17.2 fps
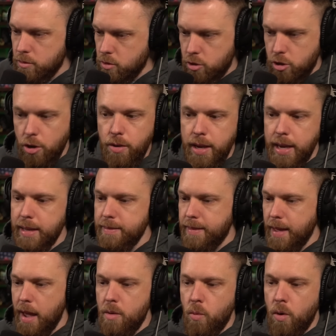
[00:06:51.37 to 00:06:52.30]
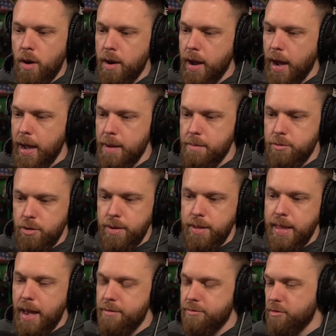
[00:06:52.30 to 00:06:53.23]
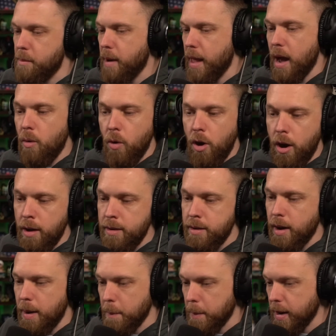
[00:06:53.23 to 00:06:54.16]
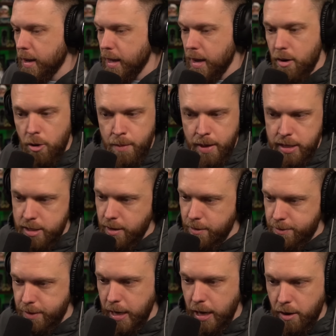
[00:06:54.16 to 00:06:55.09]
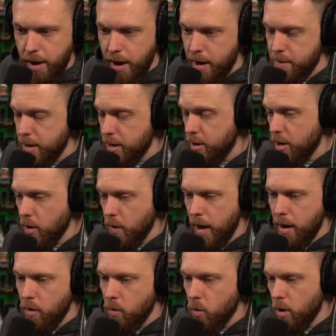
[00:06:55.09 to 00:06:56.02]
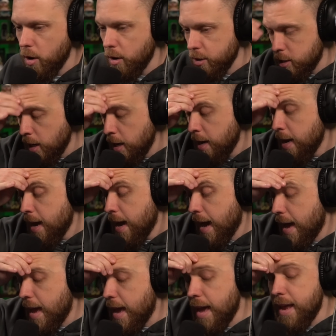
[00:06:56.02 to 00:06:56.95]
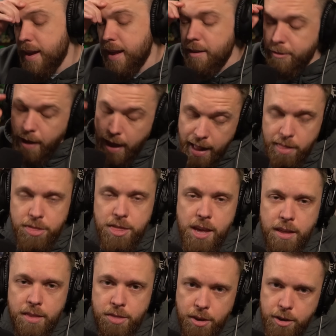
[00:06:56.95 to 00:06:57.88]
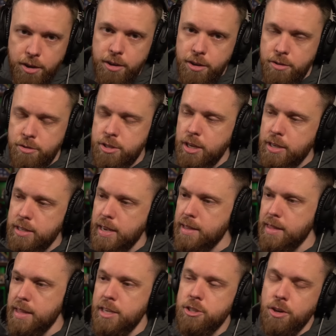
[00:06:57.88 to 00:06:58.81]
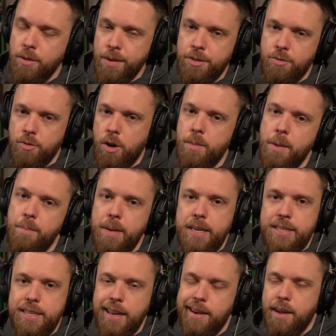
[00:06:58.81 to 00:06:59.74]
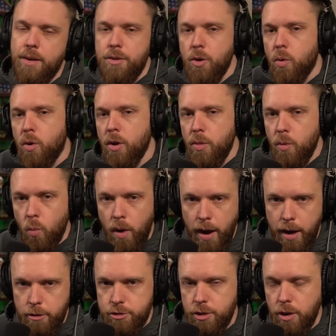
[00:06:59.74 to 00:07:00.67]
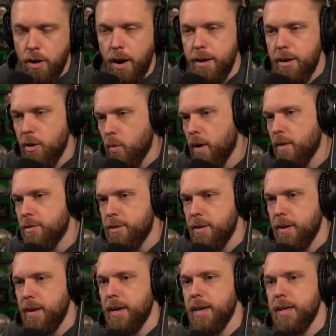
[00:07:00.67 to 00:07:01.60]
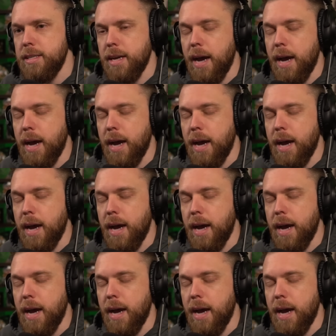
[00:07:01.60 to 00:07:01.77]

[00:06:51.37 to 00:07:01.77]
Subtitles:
Tuning it day one, I am doing that from now on. I'm going to get all my stuff figured out. I'm going to know how it works. And if anything, the good news is, at least going through all my PC, I now know where all the wires are. I know where everything is.